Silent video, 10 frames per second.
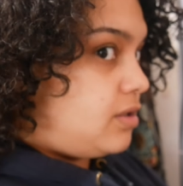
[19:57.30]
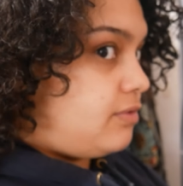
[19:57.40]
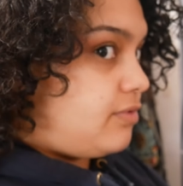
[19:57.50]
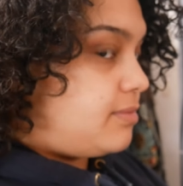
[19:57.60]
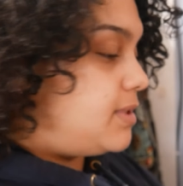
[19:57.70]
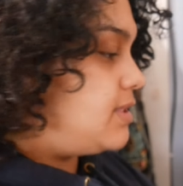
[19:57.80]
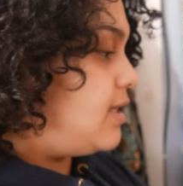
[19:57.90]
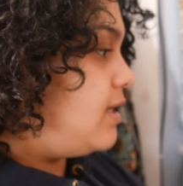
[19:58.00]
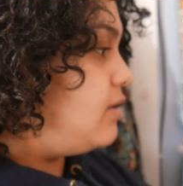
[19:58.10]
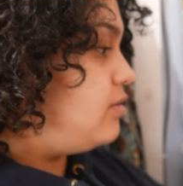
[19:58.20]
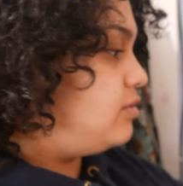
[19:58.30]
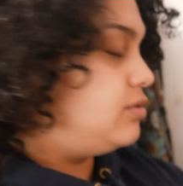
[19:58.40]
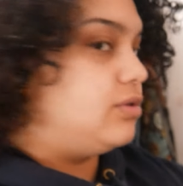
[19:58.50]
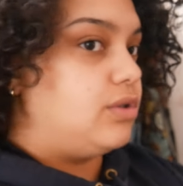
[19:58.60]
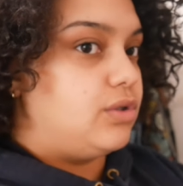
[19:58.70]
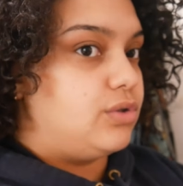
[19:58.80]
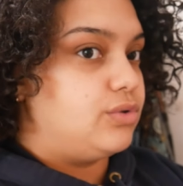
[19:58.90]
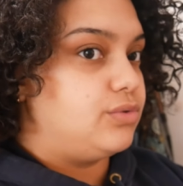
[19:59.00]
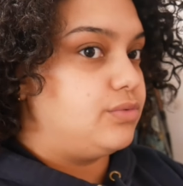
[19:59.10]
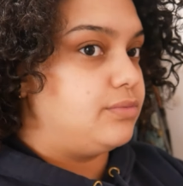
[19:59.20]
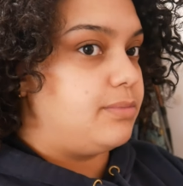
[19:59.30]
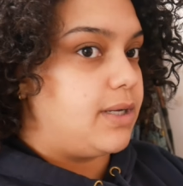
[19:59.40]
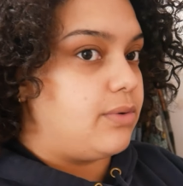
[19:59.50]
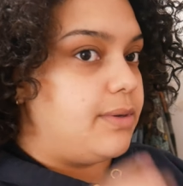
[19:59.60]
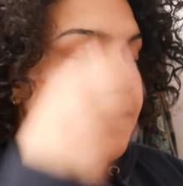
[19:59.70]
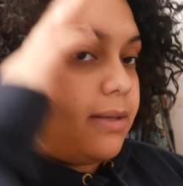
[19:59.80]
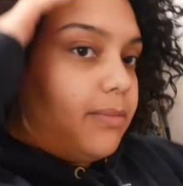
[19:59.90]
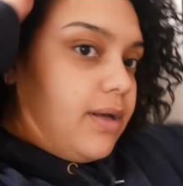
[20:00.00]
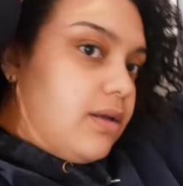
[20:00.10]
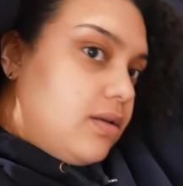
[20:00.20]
from this angle, so bear with me. But